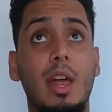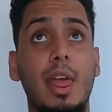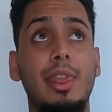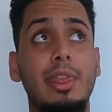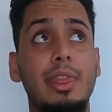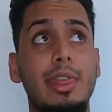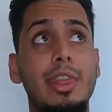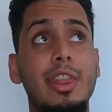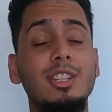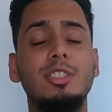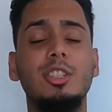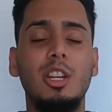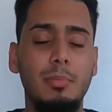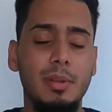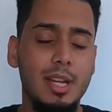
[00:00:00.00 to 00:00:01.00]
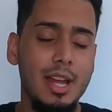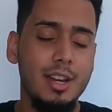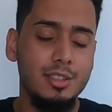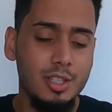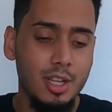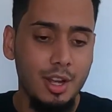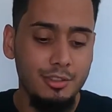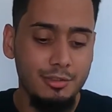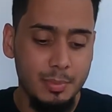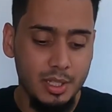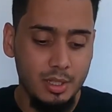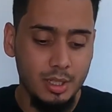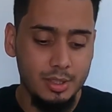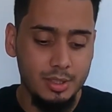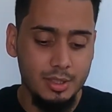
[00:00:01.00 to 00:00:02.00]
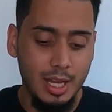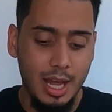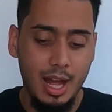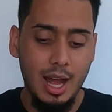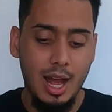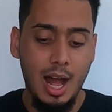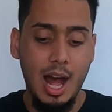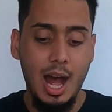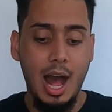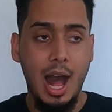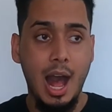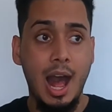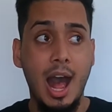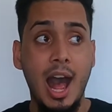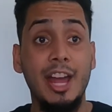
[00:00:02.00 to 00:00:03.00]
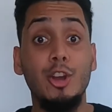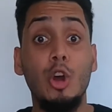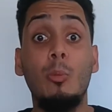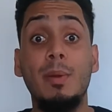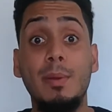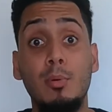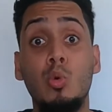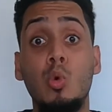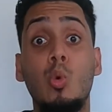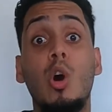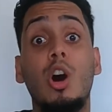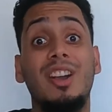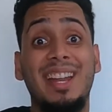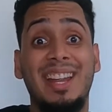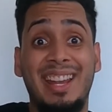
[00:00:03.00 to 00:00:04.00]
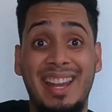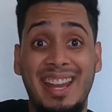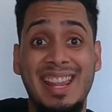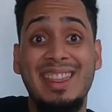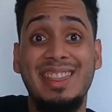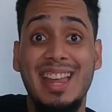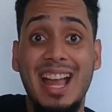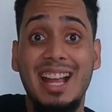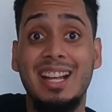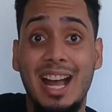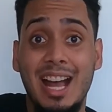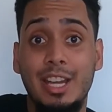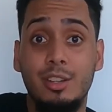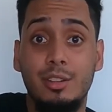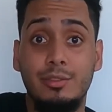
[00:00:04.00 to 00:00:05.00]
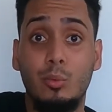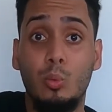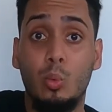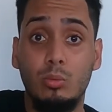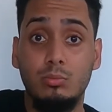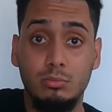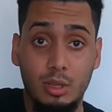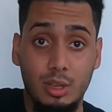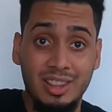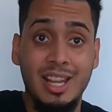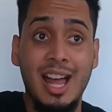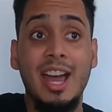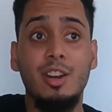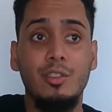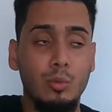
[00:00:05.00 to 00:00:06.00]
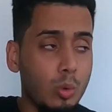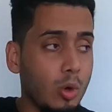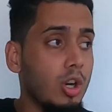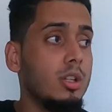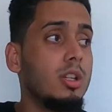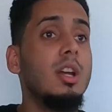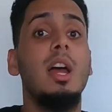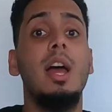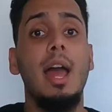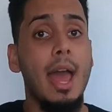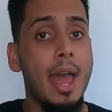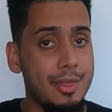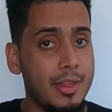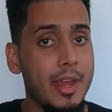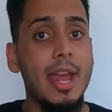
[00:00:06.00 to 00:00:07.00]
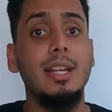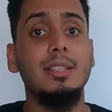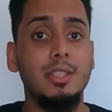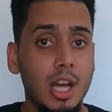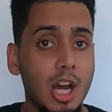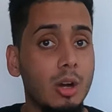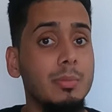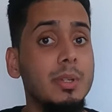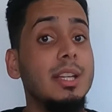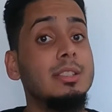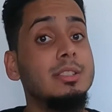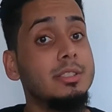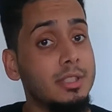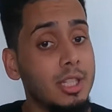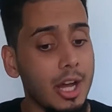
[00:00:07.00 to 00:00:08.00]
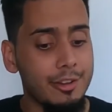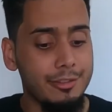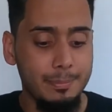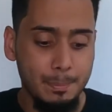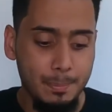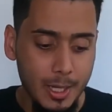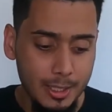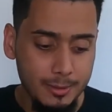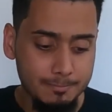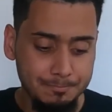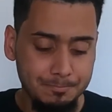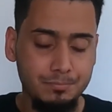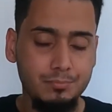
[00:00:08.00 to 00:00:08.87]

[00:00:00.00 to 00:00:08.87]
this is going to be kind of tough because I know people who are in that kind of line of work and they tell me it's tough. But